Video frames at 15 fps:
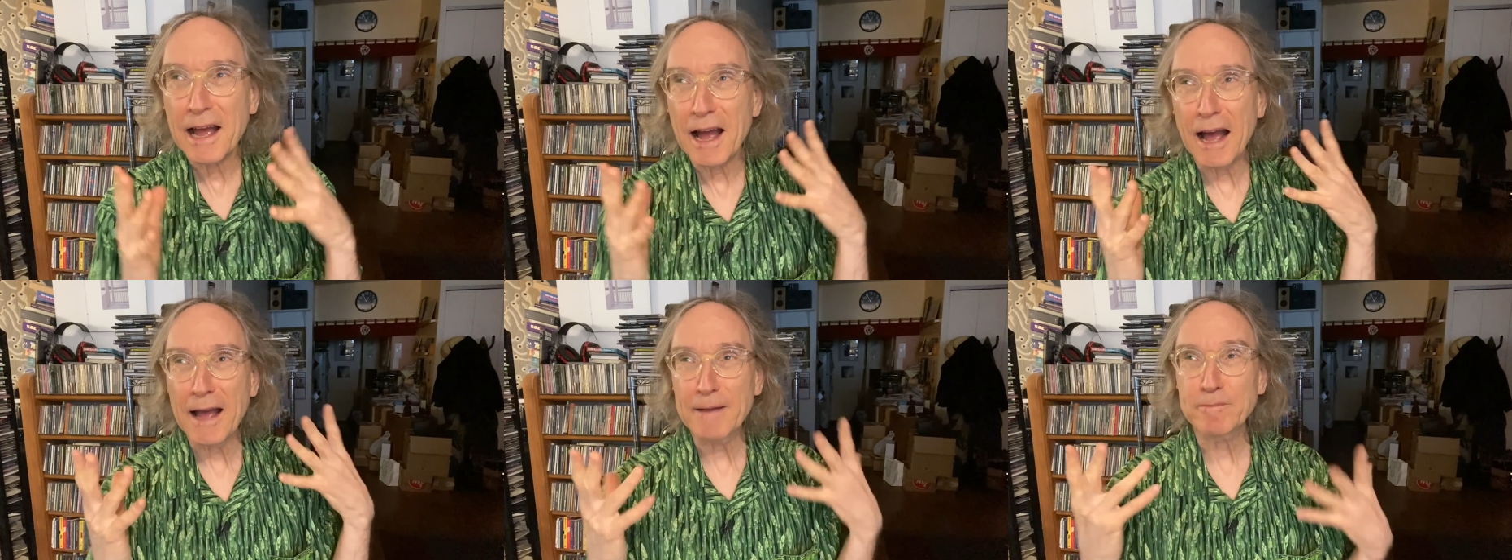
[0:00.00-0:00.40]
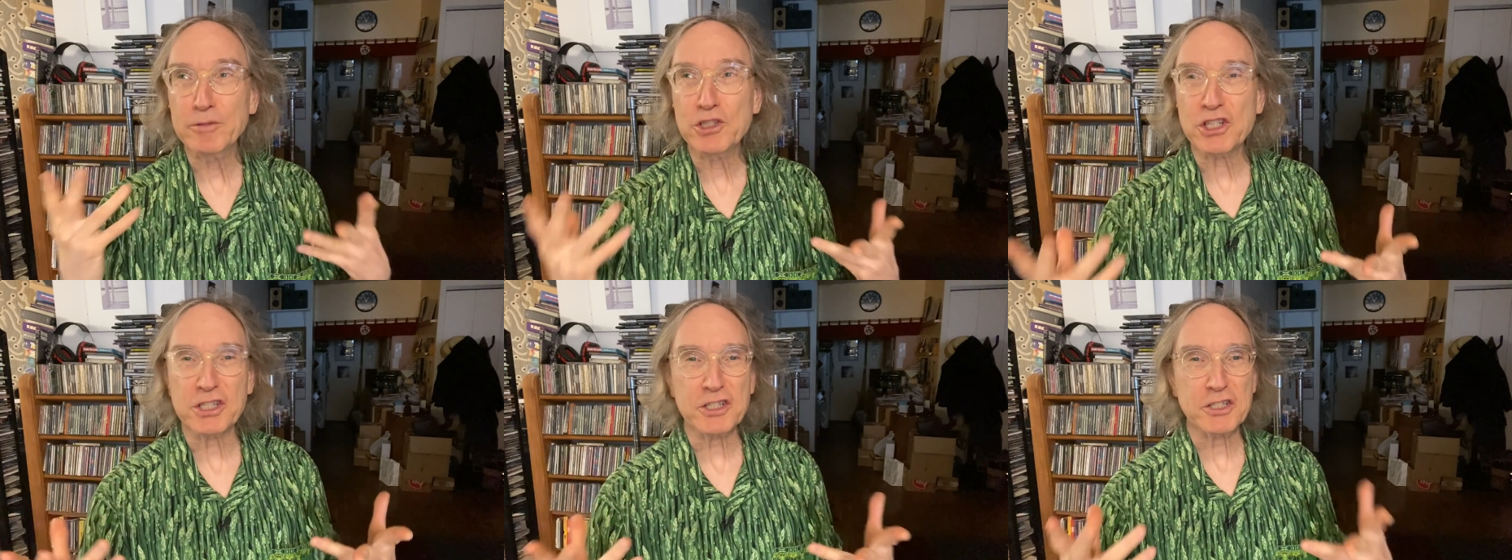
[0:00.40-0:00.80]
I'm
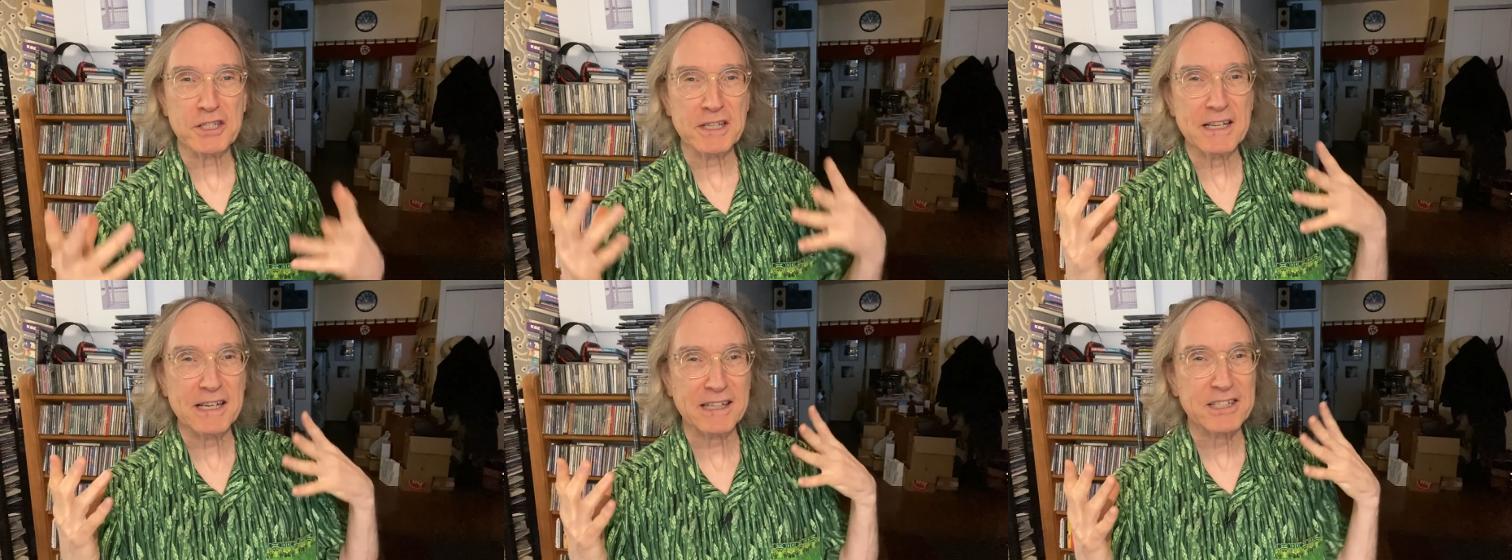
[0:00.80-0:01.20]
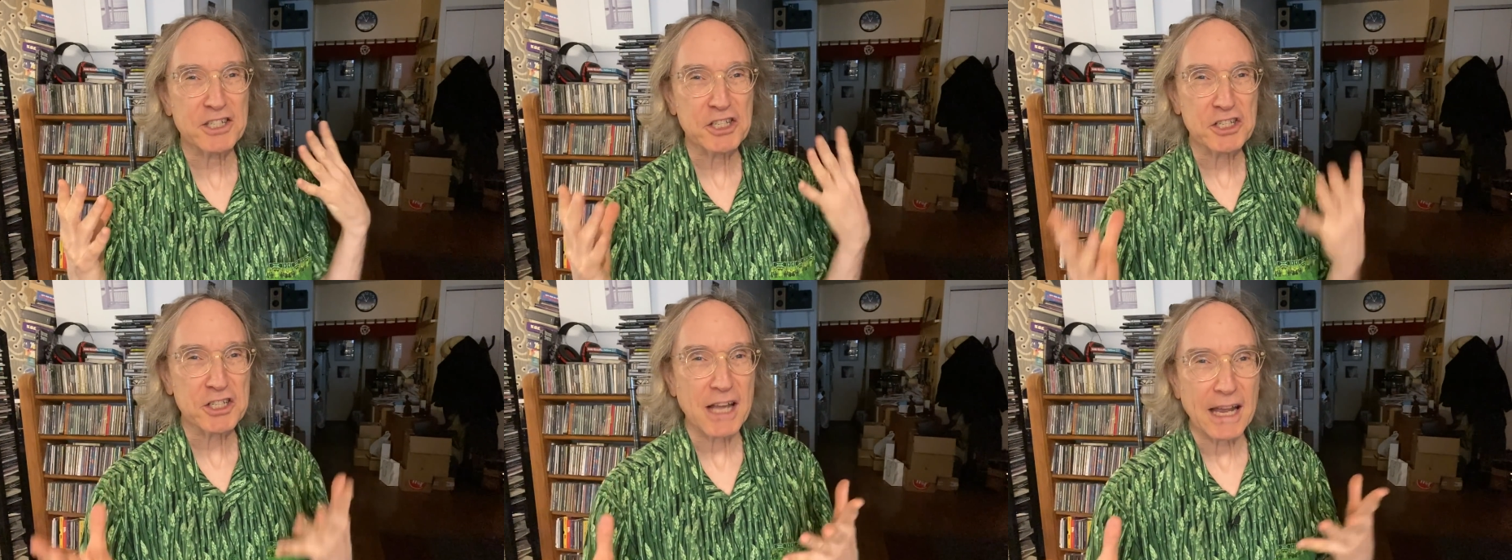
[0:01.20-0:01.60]
just
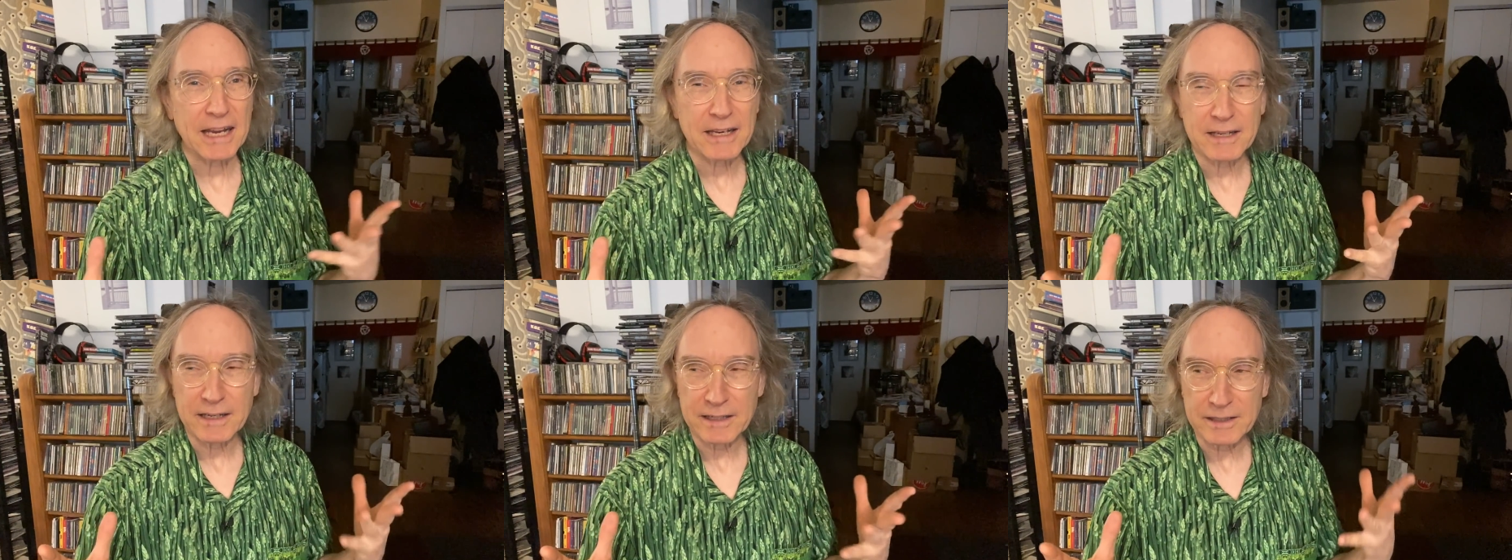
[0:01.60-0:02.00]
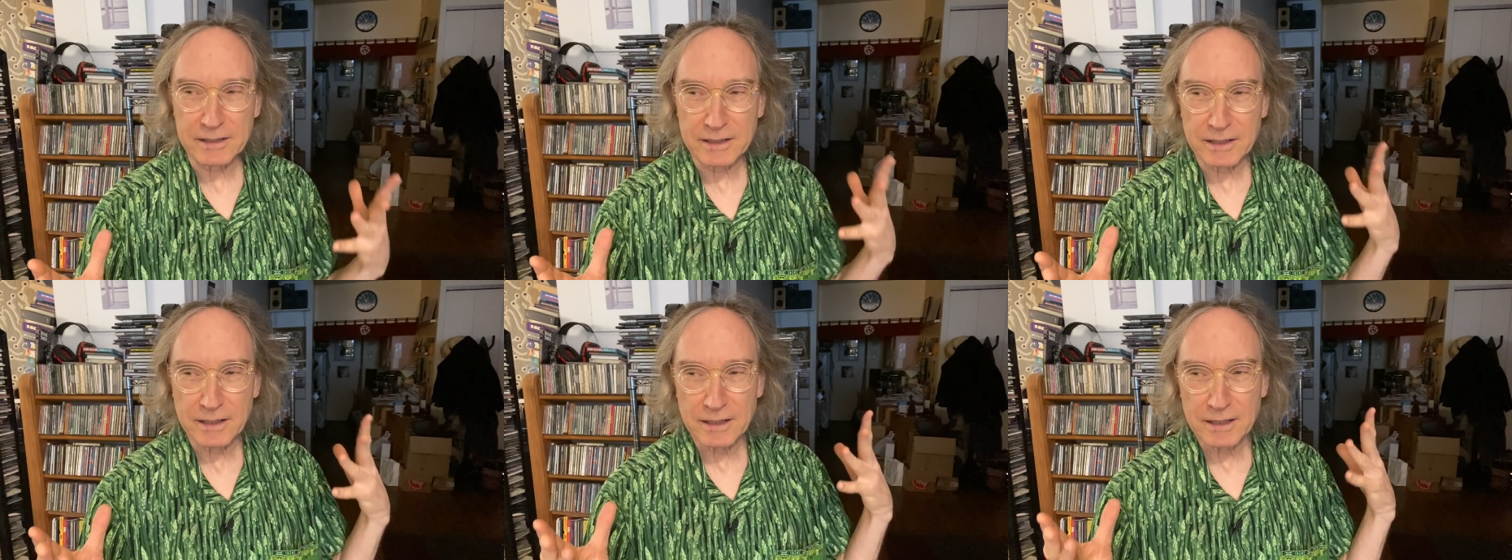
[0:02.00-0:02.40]
excited
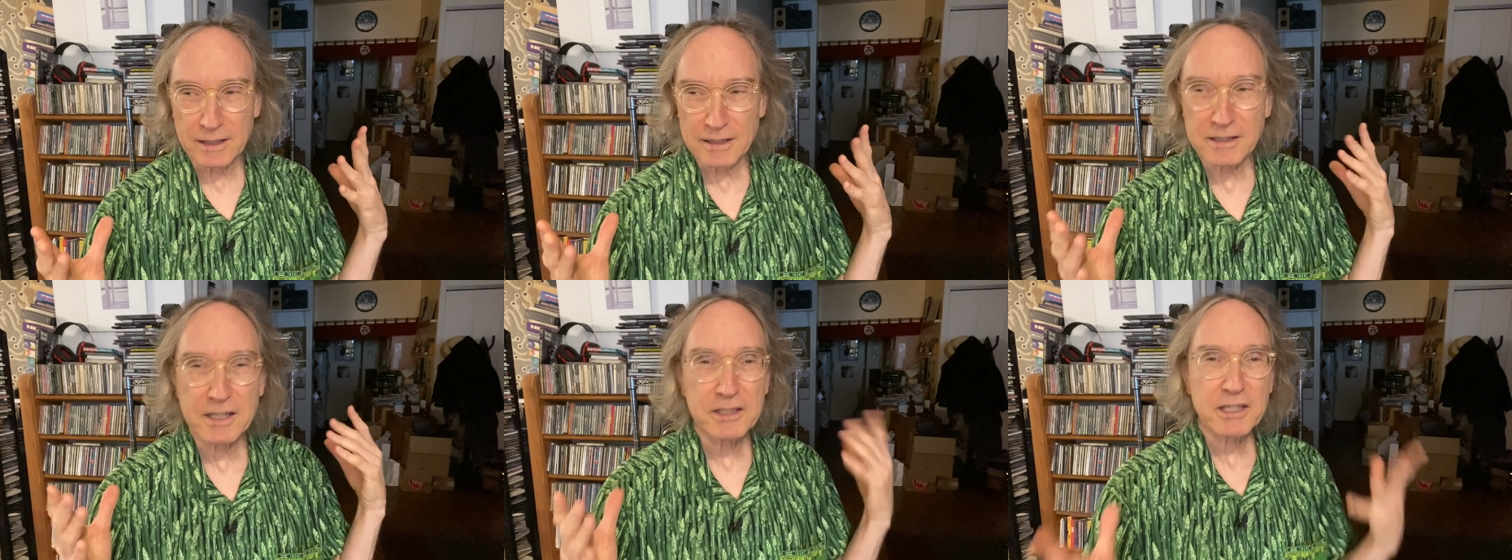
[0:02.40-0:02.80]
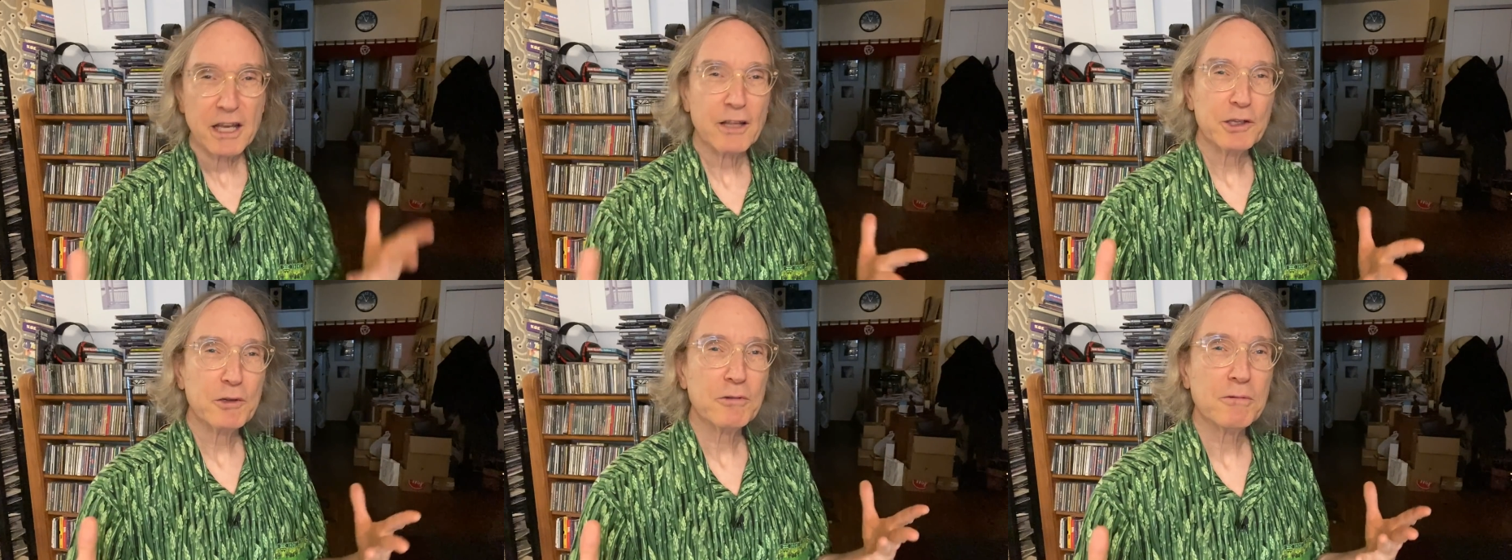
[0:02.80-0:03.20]
to
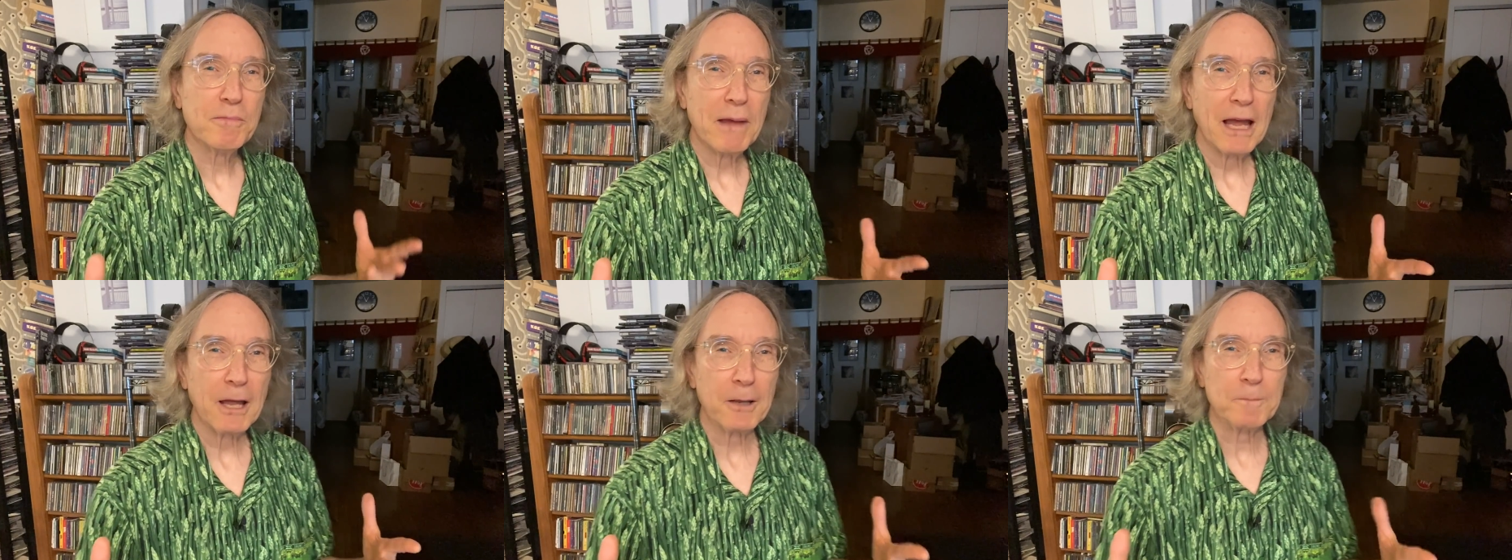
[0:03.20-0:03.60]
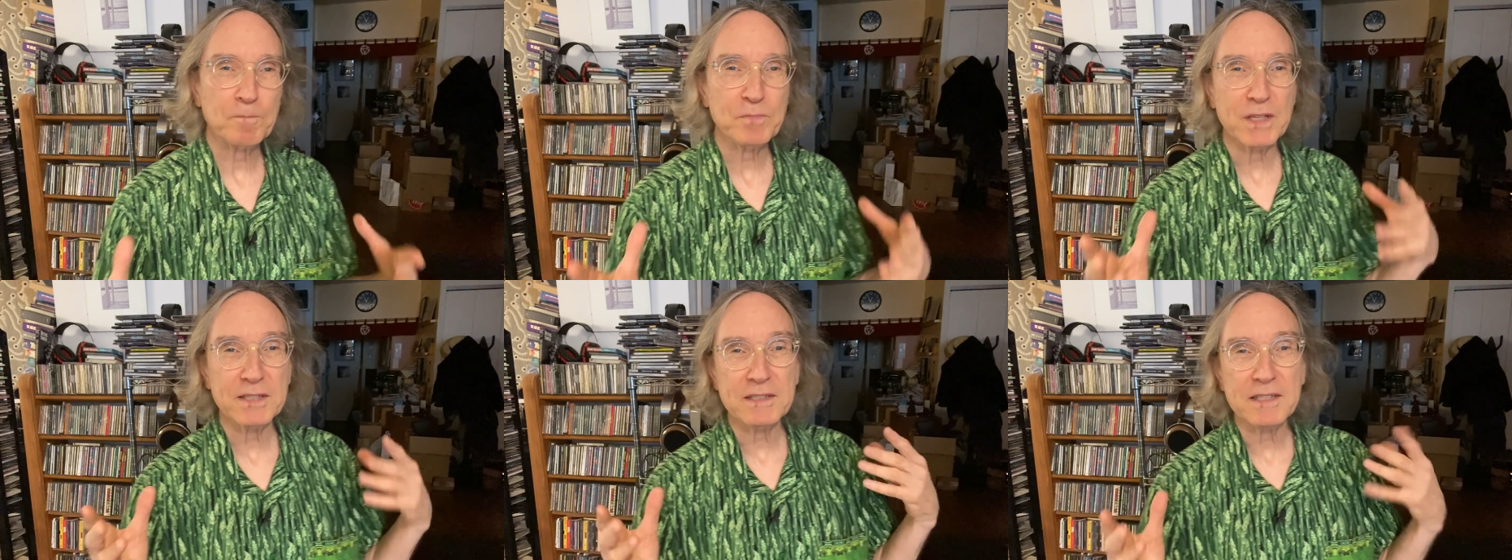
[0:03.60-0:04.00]
tell you about the